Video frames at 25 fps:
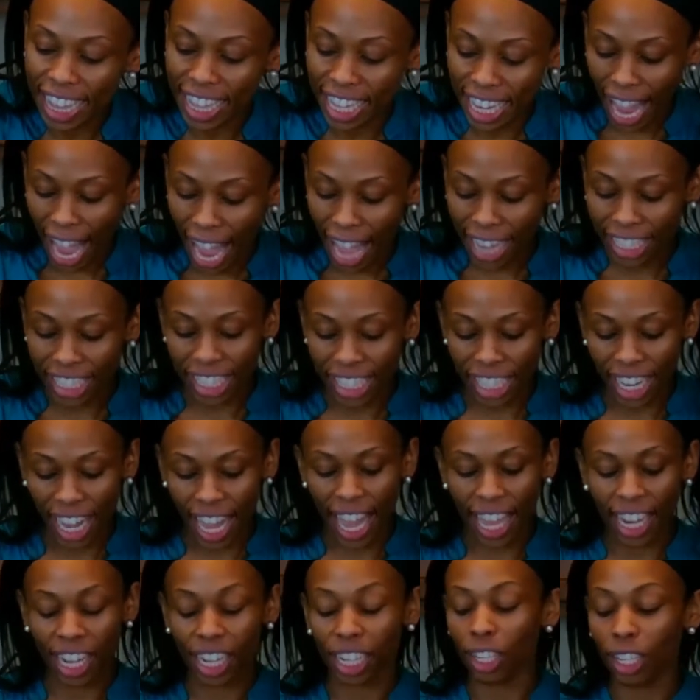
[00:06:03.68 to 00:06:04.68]
that I should
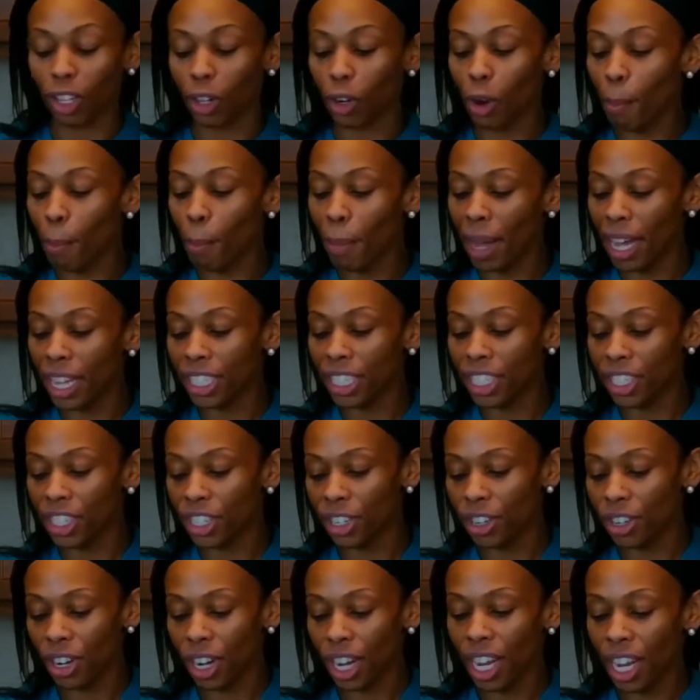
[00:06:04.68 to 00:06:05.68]
add a little
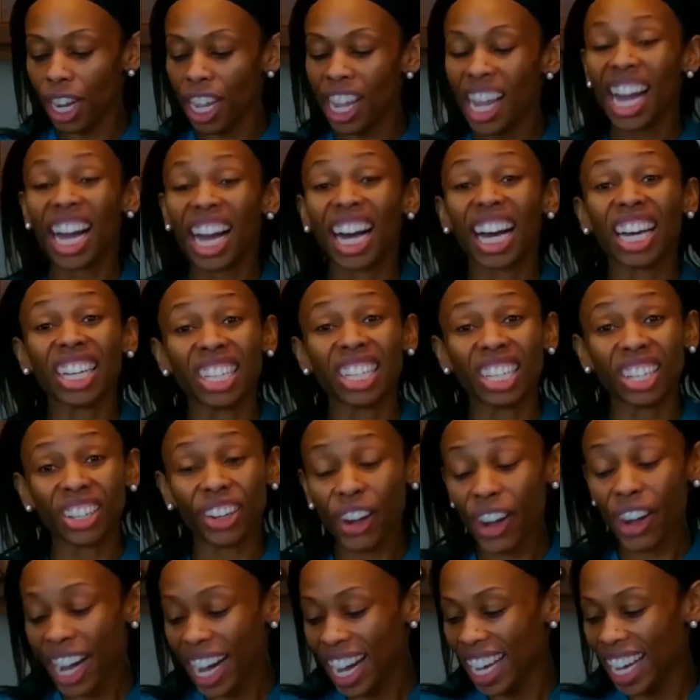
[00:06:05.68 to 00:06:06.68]
mustard, a
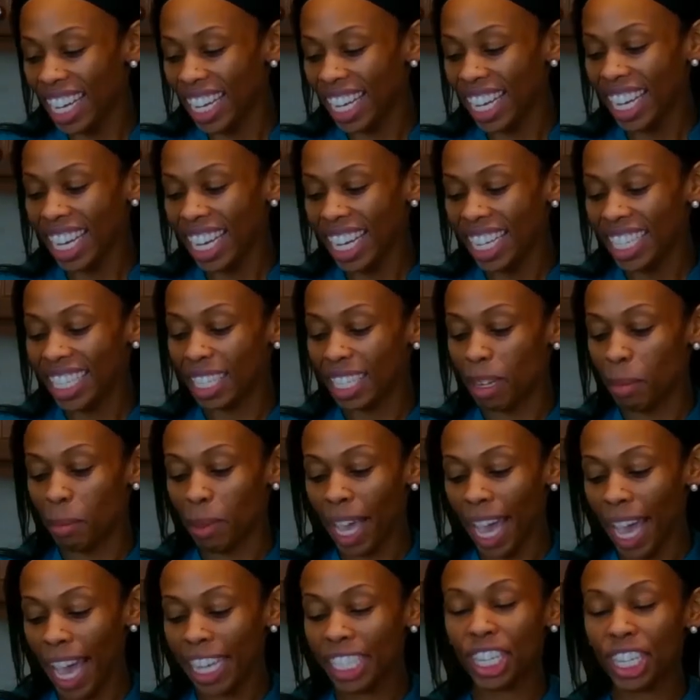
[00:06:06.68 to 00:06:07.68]
little honey,
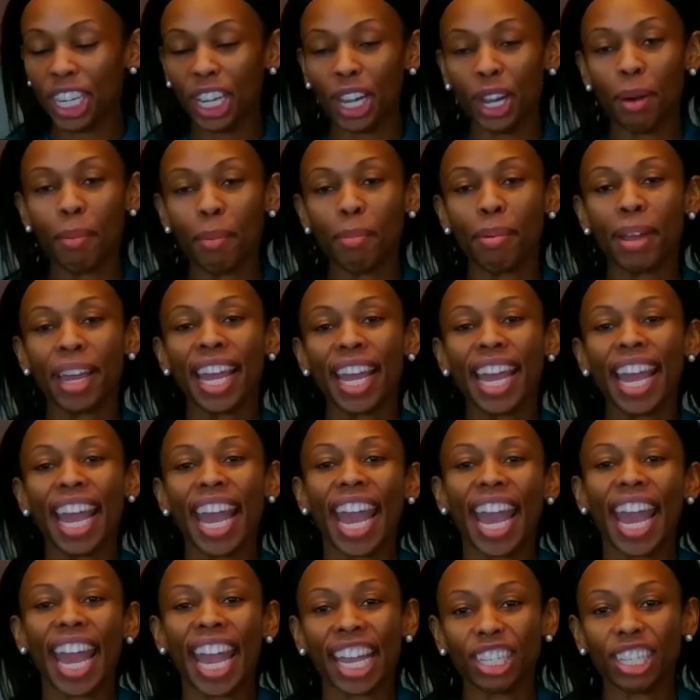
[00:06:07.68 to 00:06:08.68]
some ketchup,
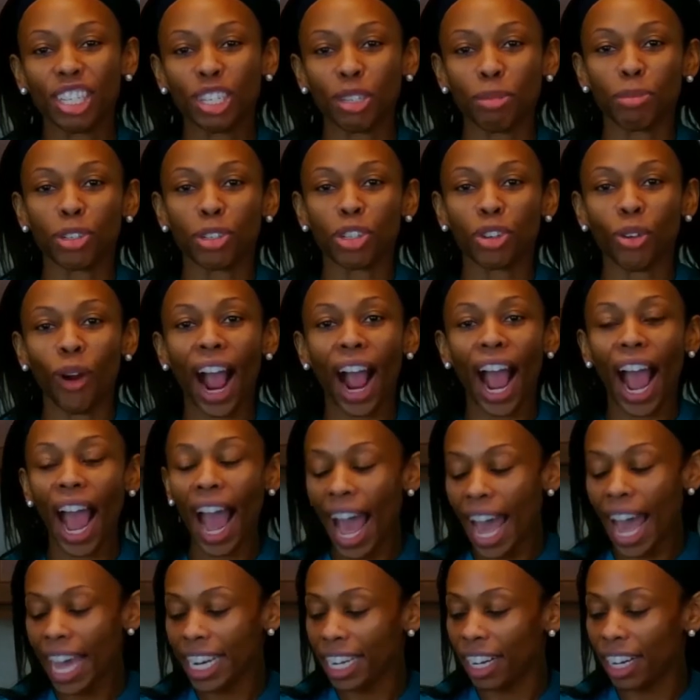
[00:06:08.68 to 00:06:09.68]
and some
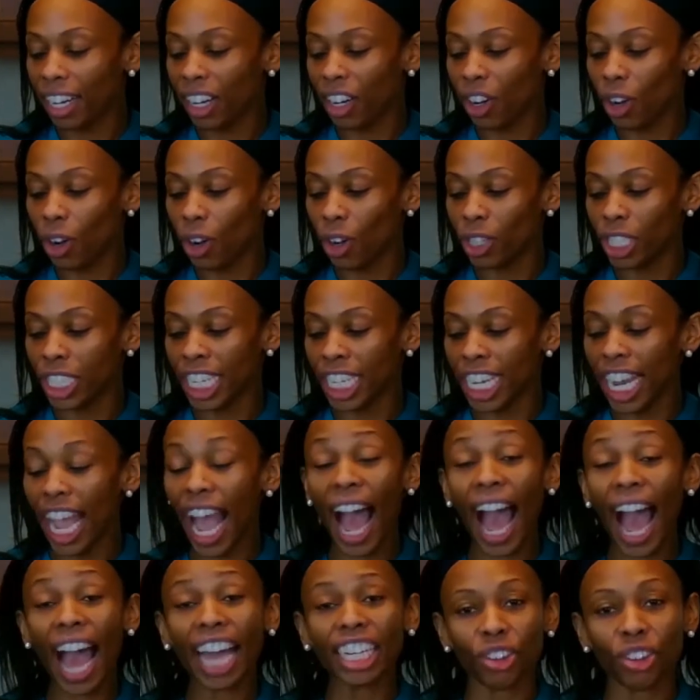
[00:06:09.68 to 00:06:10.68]
dried or
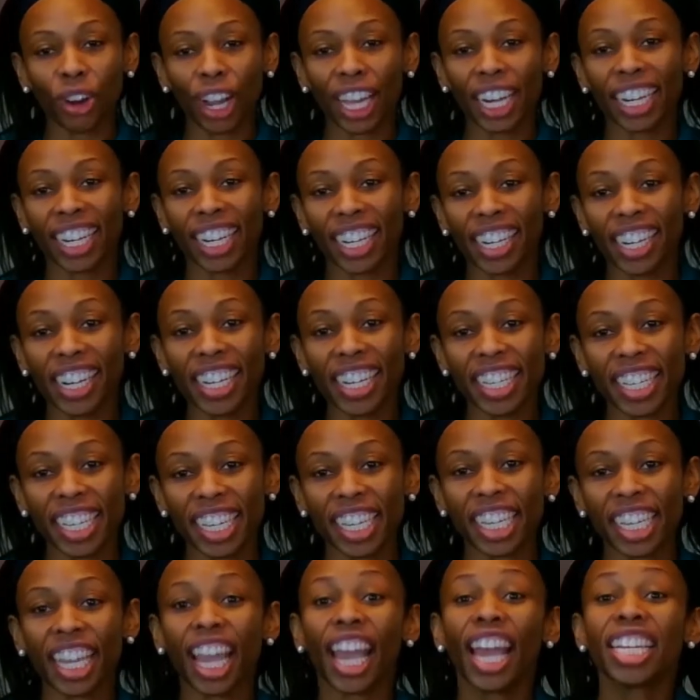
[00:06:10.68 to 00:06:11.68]
dehydrated
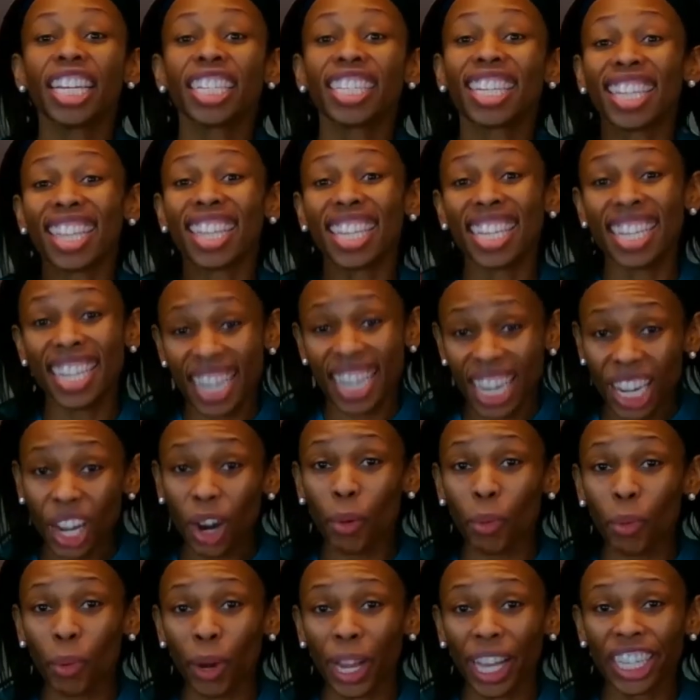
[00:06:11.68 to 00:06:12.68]
onion to the
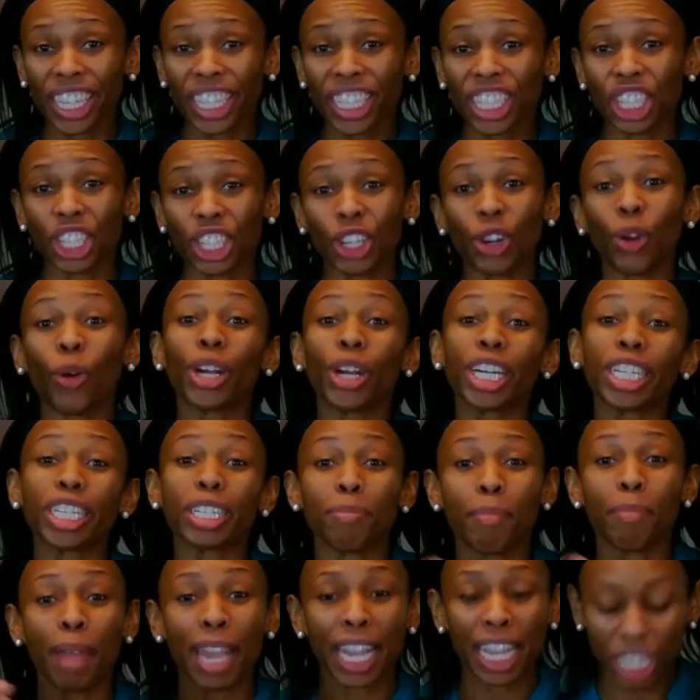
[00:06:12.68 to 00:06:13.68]
dill relish in order
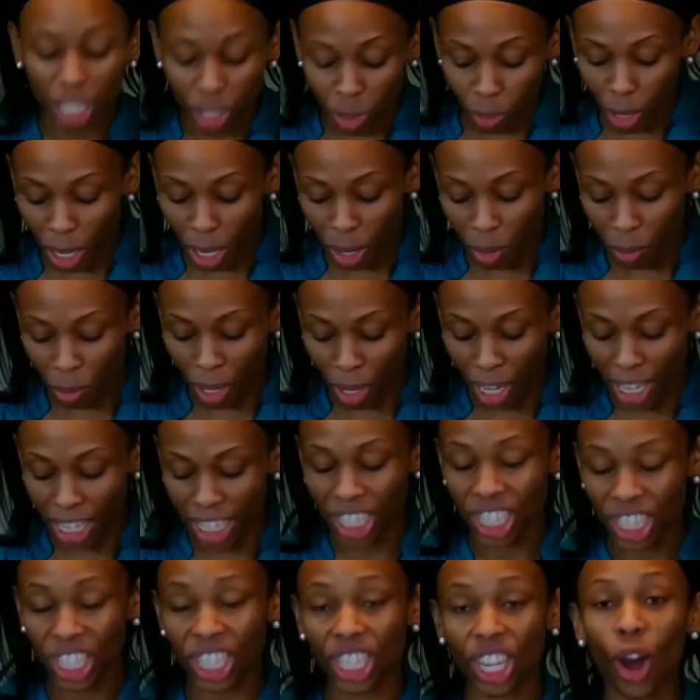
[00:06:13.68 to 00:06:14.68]
to make it sweet
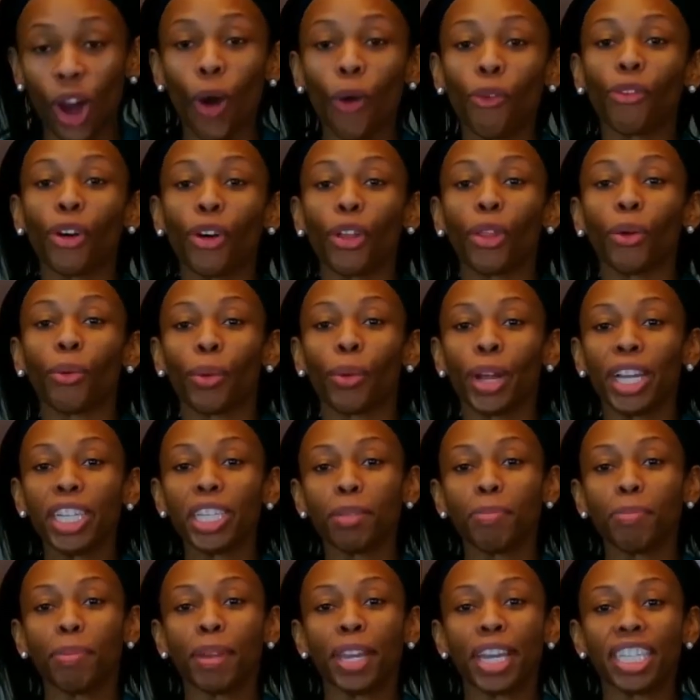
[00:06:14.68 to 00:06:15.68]
relish. So for the
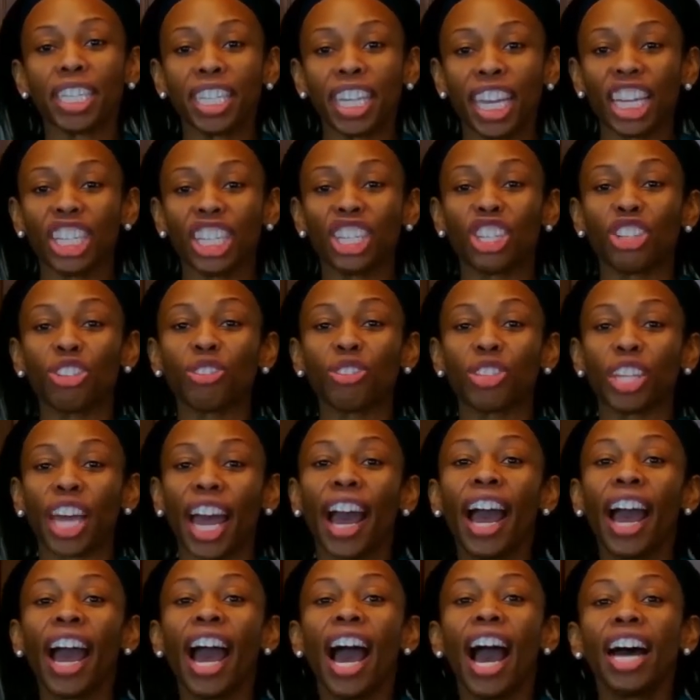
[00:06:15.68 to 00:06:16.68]
recipe, it says use
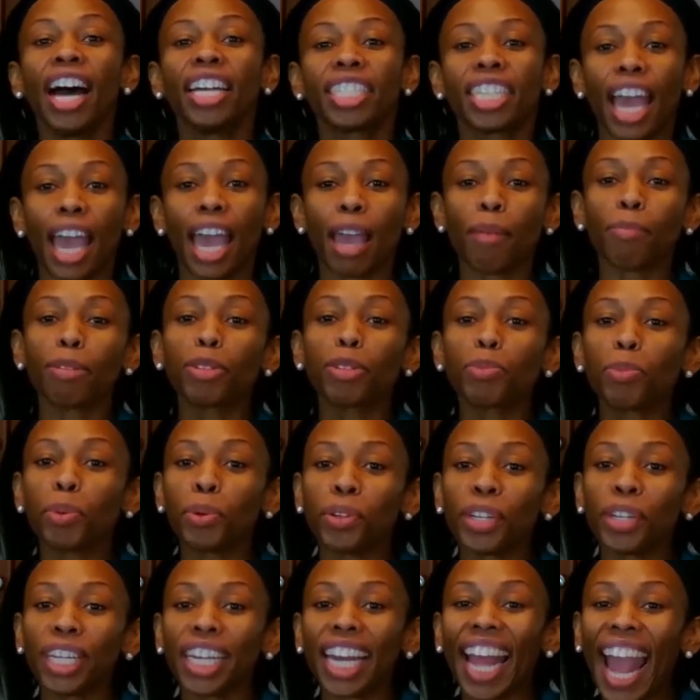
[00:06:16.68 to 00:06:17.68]
a
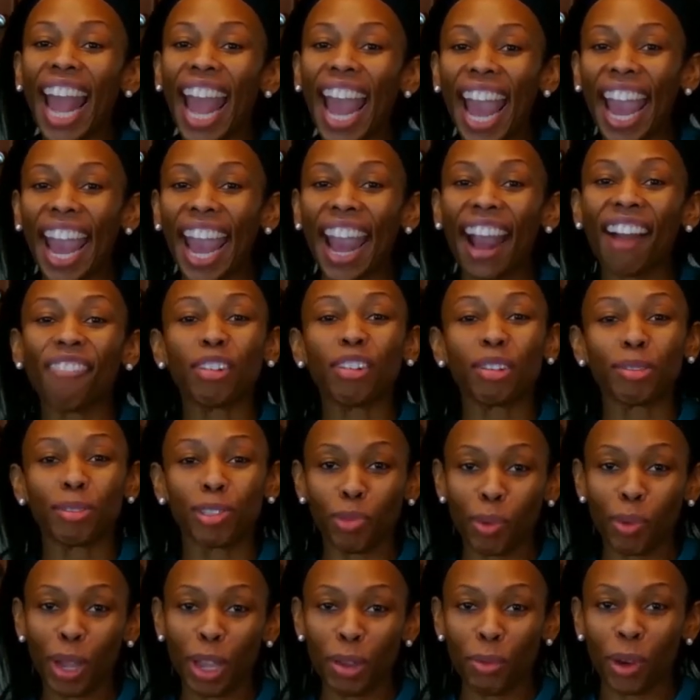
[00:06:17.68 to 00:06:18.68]
tablespoon and a half of
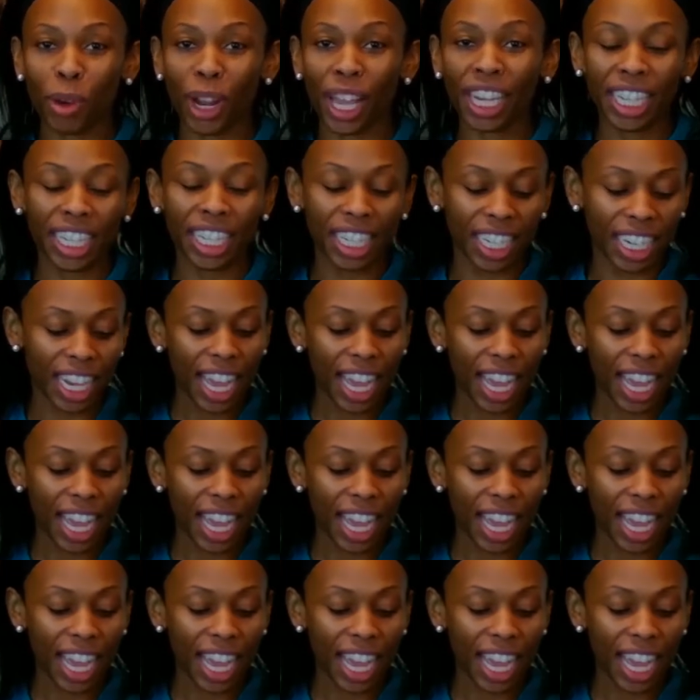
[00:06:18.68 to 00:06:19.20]
sweet relish.